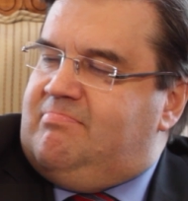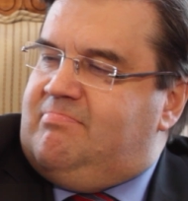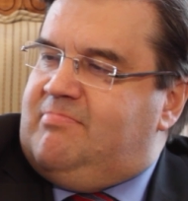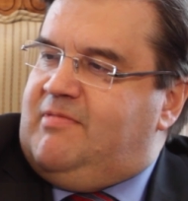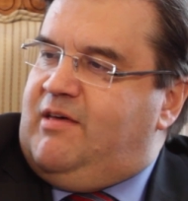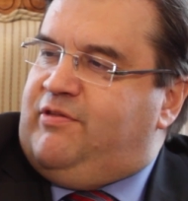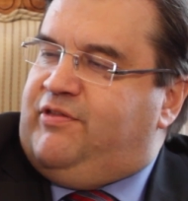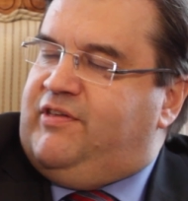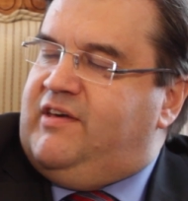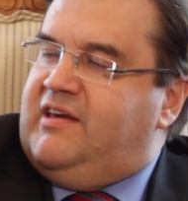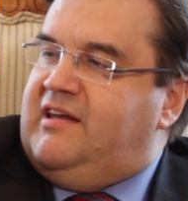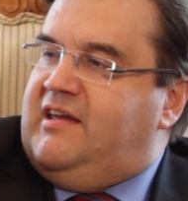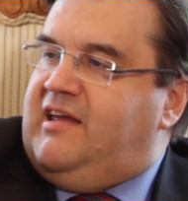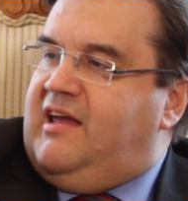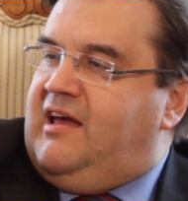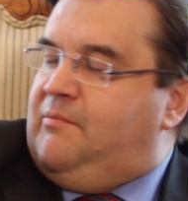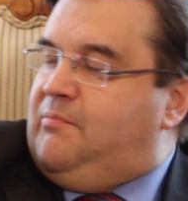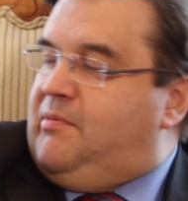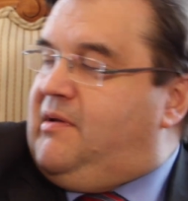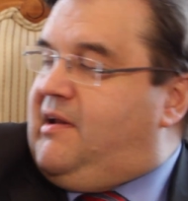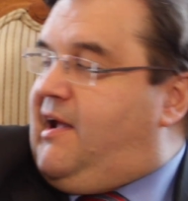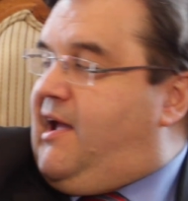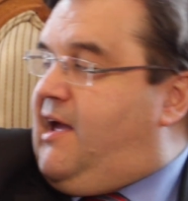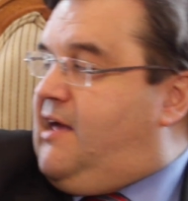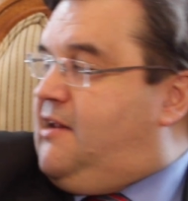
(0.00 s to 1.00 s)
Nothing yet,
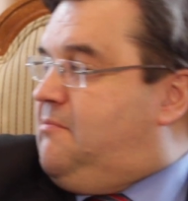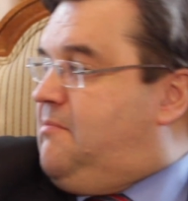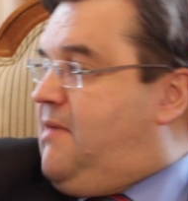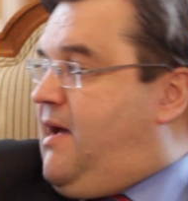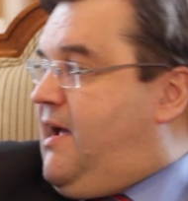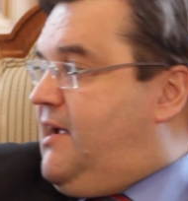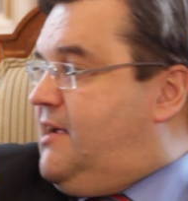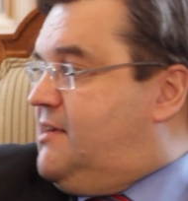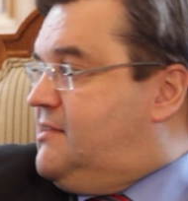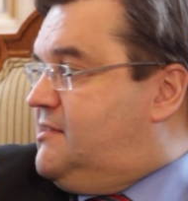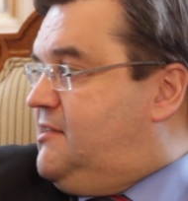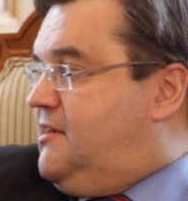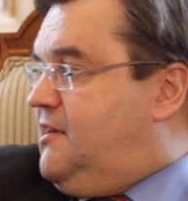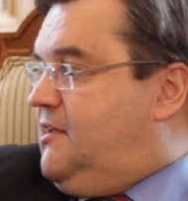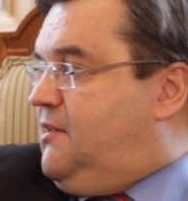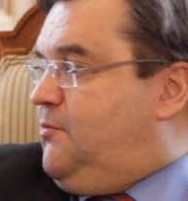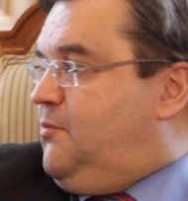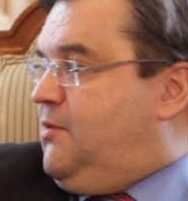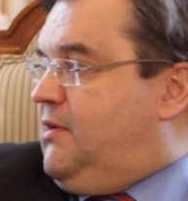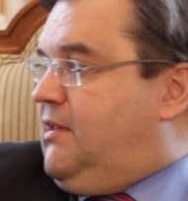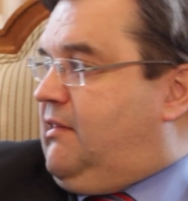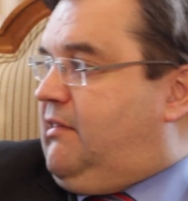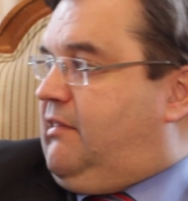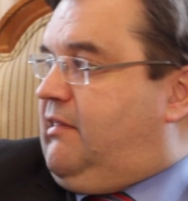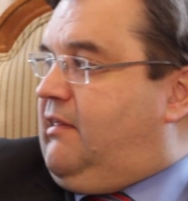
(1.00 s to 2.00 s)
but I had a magazine
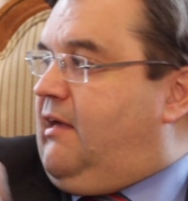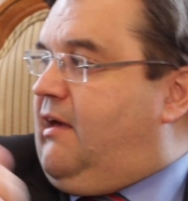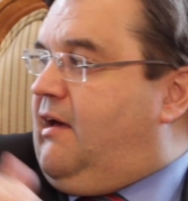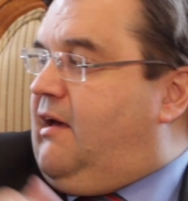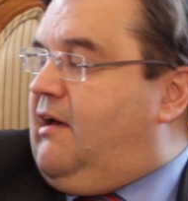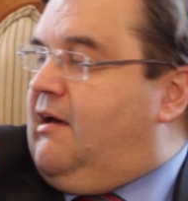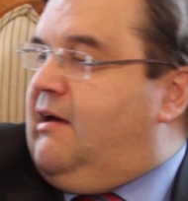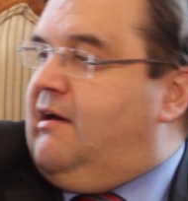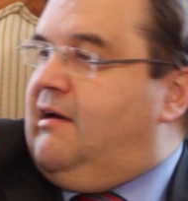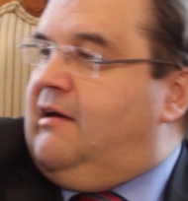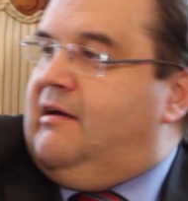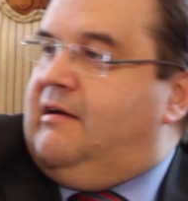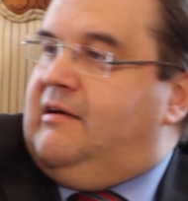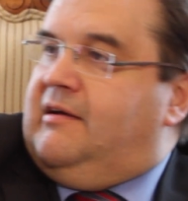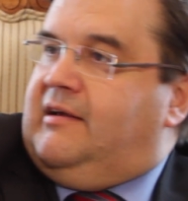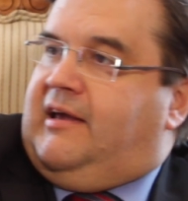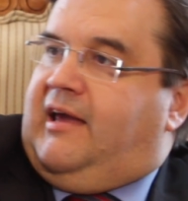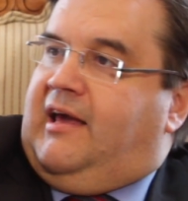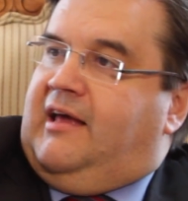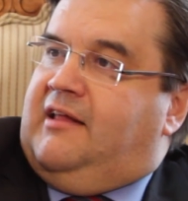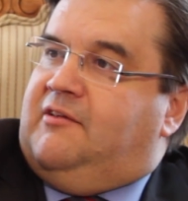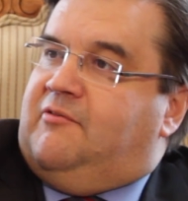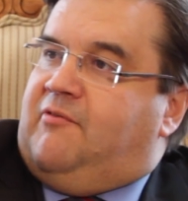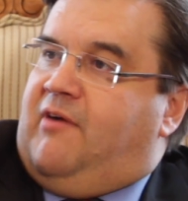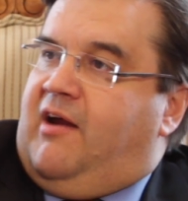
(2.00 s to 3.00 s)
with
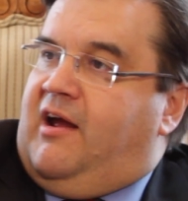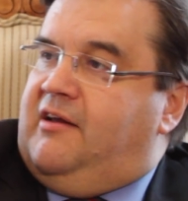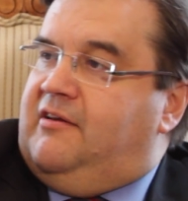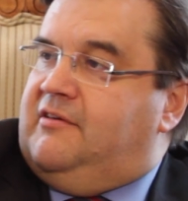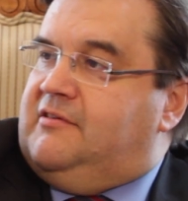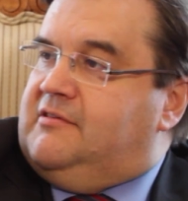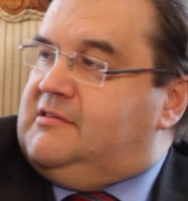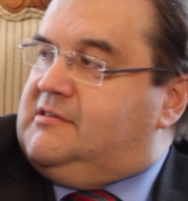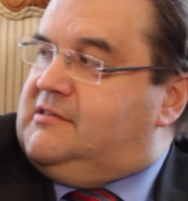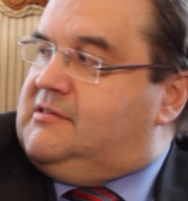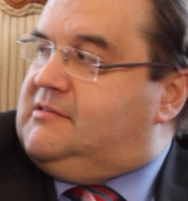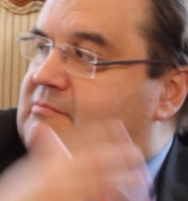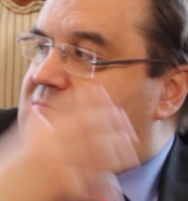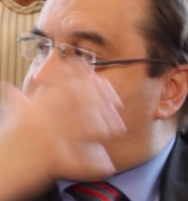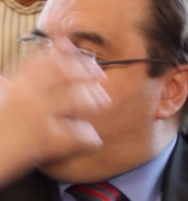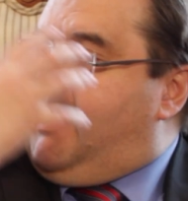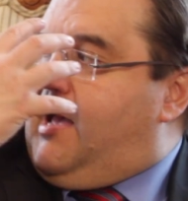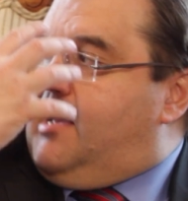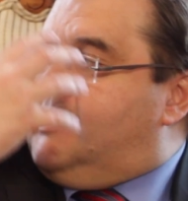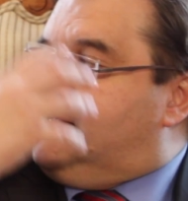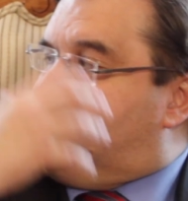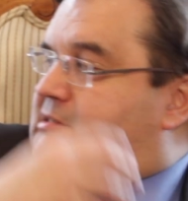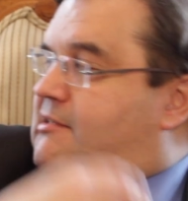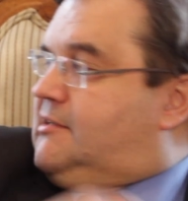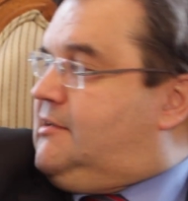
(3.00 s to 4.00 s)
Ken Dryden's
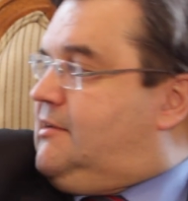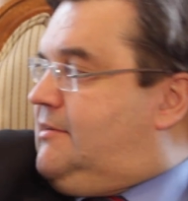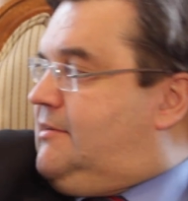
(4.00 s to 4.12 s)
mask.